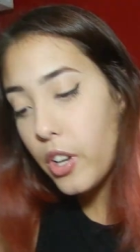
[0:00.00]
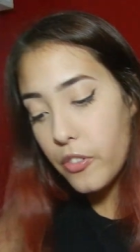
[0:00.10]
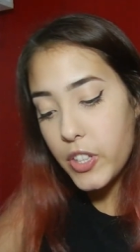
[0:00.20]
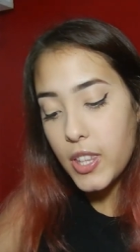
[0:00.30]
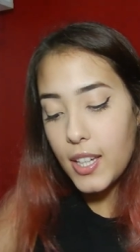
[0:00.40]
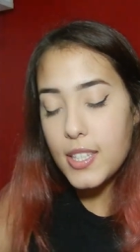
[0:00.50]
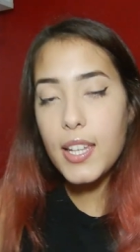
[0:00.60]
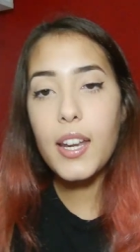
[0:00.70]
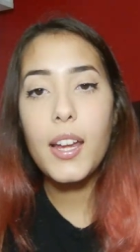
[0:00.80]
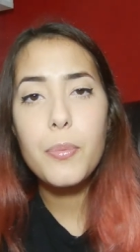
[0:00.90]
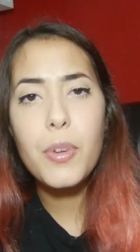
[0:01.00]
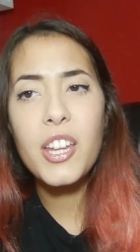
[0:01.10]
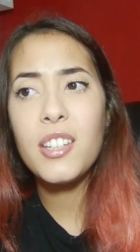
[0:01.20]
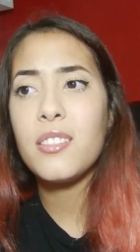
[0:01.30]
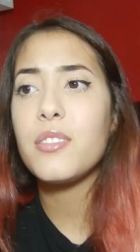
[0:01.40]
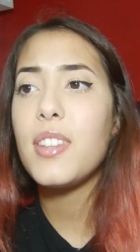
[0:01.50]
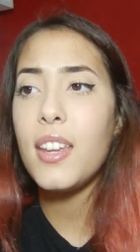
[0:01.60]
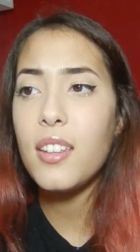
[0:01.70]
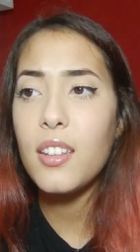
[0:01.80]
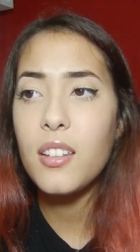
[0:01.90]
of the things that I've been
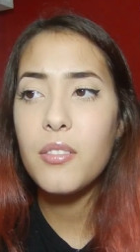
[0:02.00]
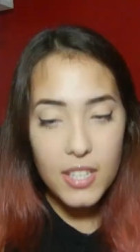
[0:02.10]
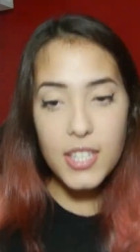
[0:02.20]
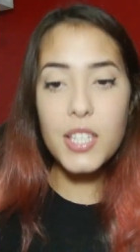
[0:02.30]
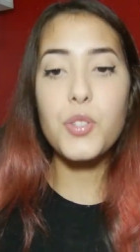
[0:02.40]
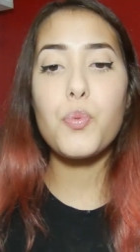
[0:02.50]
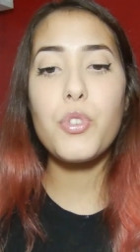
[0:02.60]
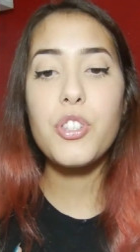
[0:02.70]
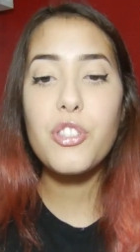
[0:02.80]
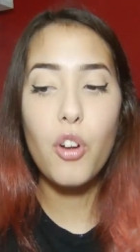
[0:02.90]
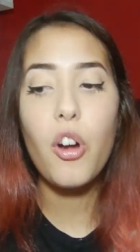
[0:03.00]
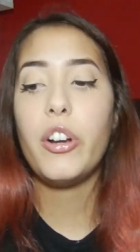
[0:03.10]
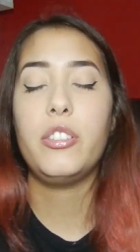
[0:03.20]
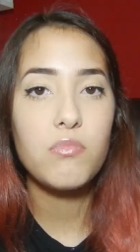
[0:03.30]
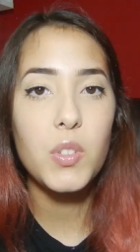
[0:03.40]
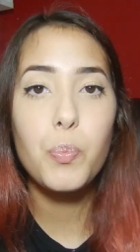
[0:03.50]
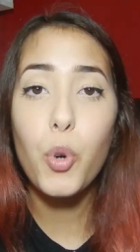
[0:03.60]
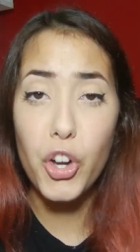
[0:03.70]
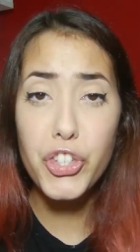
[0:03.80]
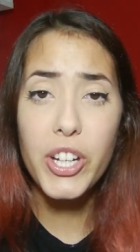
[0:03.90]
thinking since we start the
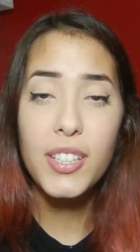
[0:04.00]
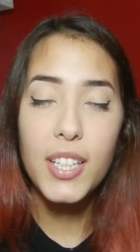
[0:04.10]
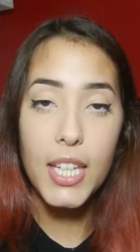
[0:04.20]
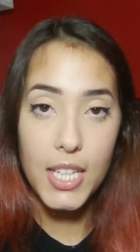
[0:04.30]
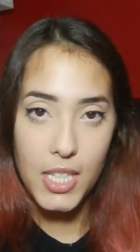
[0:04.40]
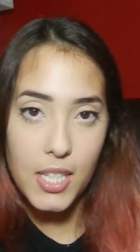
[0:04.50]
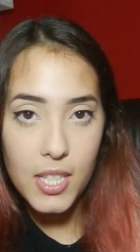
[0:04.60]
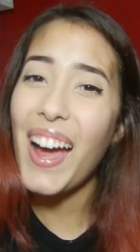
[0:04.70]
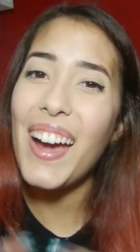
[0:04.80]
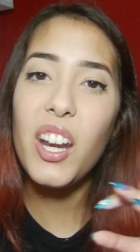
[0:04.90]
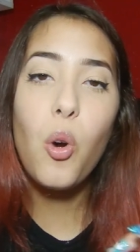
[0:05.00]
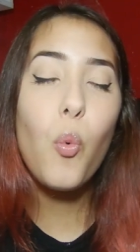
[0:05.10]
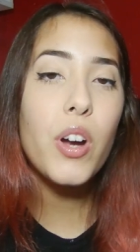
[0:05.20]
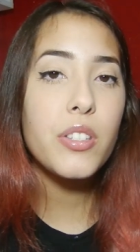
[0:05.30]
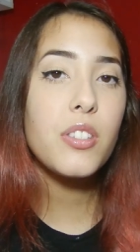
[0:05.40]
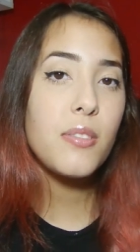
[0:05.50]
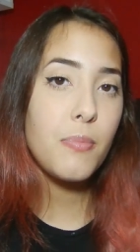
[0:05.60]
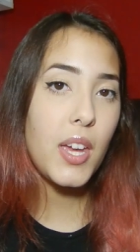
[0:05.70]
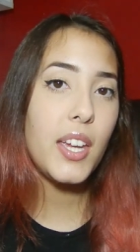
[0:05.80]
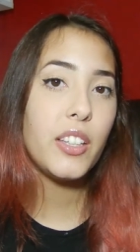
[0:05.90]
project is I don't want to
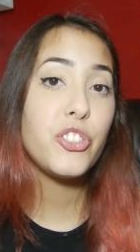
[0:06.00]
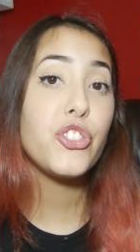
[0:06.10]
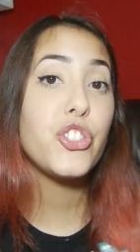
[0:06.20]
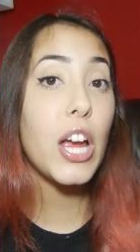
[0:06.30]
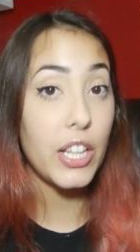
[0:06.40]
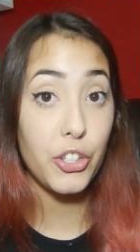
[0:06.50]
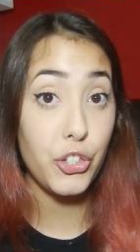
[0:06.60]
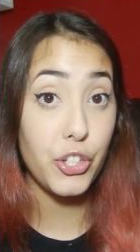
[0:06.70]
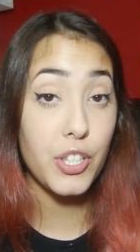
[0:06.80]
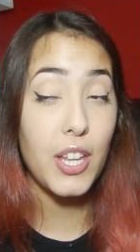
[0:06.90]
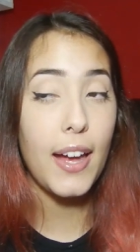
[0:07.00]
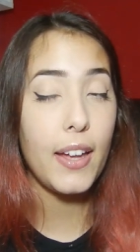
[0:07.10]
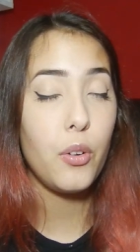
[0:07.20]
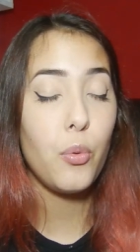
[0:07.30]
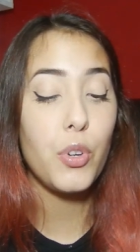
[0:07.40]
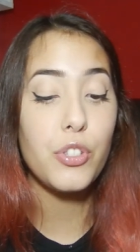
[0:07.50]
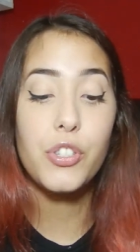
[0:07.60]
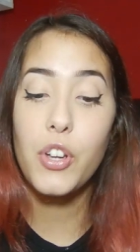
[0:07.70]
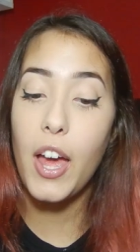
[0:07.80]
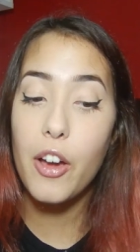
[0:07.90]
make challenges. I don't want
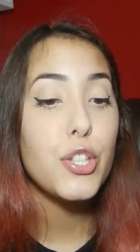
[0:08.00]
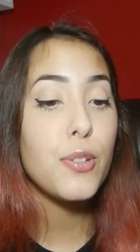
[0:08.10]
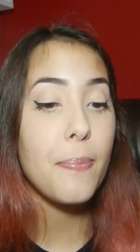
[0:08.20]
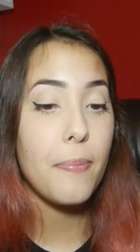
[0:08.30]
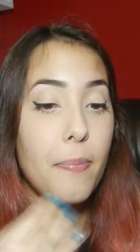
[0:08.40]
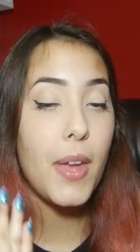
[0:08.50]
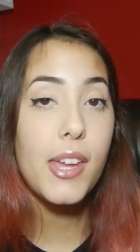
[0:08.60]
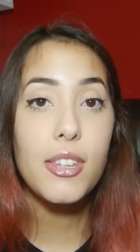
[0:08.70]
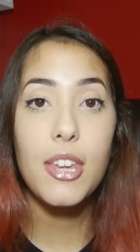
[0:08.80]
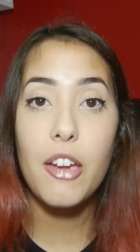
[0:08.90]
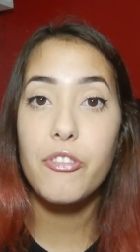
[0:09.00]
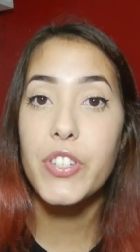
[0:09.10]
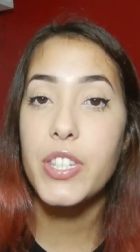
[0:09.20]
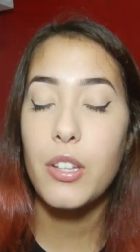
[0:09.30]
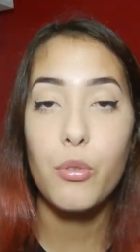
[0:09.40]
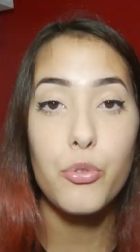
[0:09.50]
to have to make every single